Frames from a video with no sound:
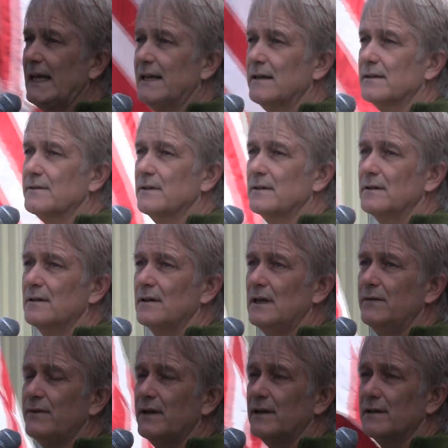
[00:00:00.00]
in
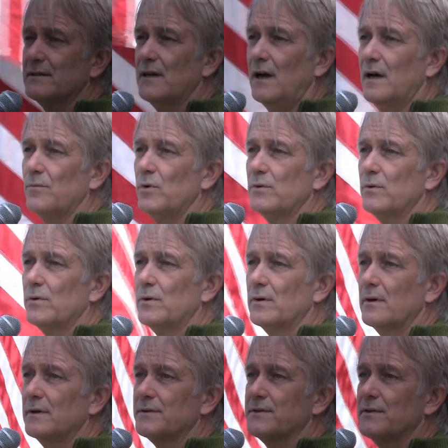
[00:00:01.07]
a time when
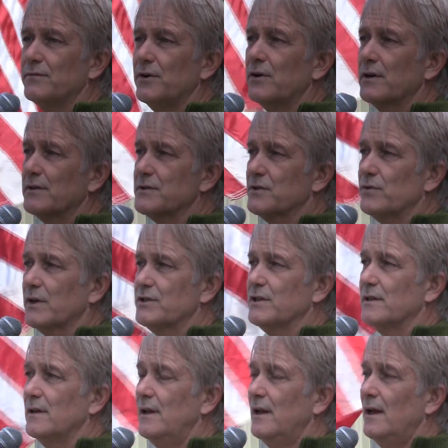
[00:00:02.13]
we're in severe
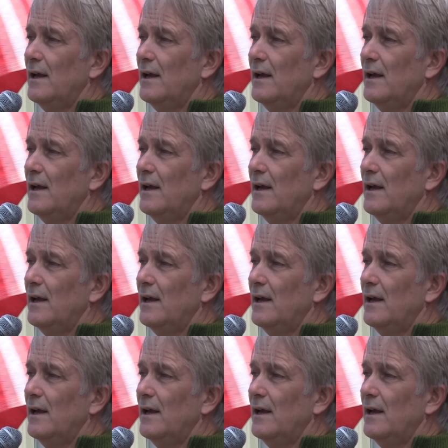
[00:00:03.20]
constriction